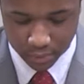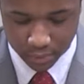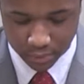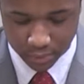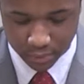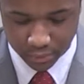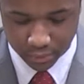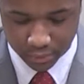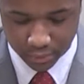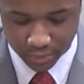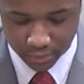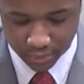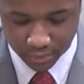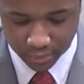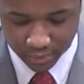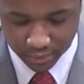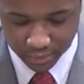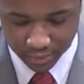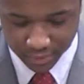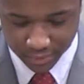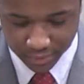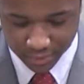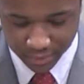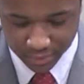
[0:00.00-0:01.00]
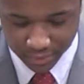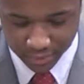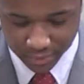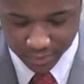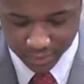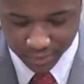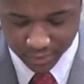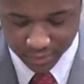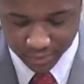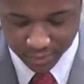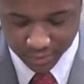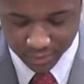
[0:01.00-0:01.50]

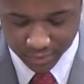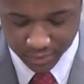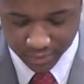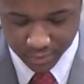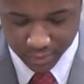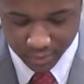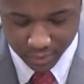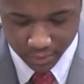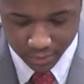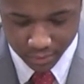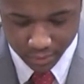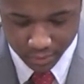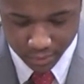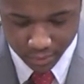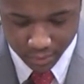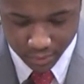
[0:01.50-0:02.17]
No one is speaking in this clip.